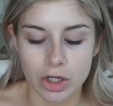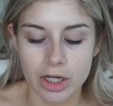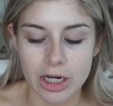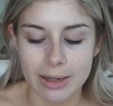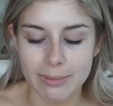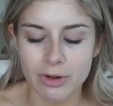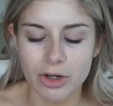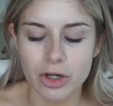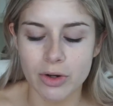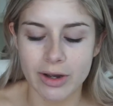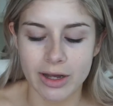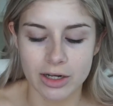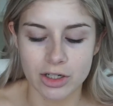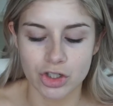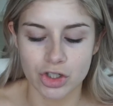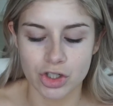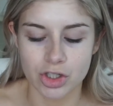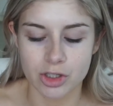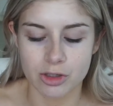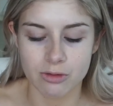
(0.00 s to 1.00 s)
I'm gonna go ahead and
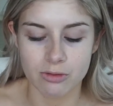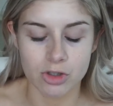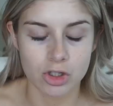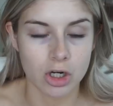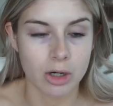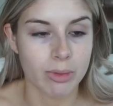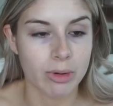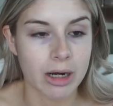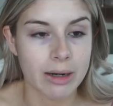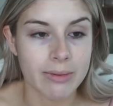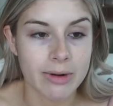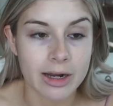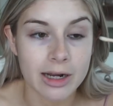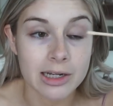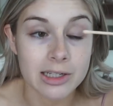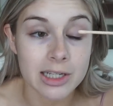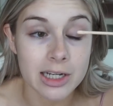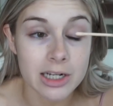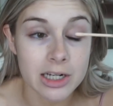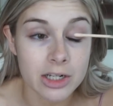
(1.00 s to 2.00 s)
just start priming my
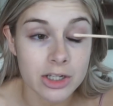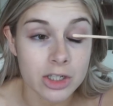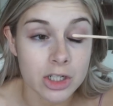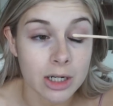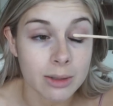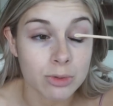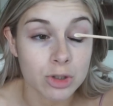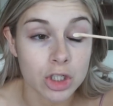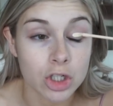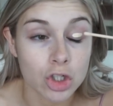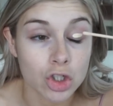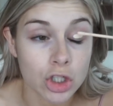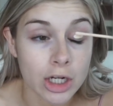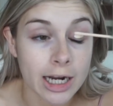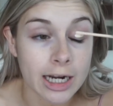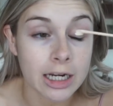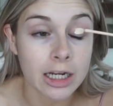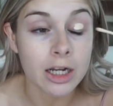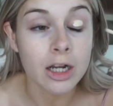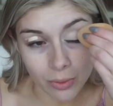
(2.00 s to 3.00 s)
eyes. I need to stop
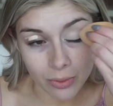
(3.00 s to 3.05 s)
chitter-chatting.